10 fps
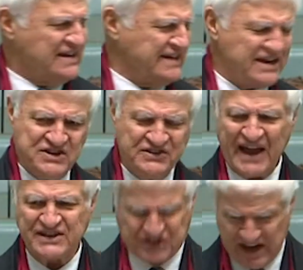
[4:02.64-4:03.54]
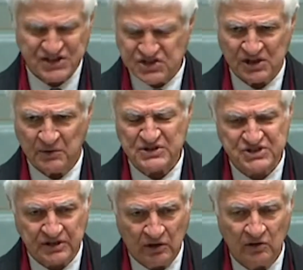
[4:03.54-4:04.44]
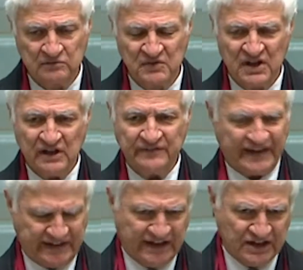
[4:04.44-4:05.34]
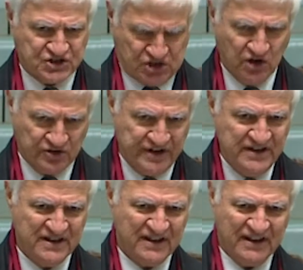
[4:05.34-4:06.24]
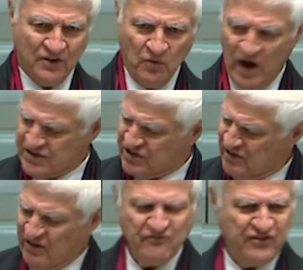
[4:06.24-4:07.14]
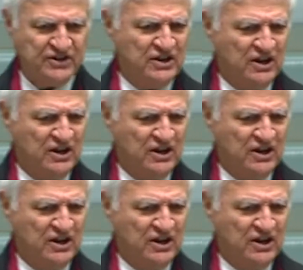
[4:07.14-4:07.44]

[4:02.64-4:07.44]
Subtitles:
Didn't they teach you in school that little children worked for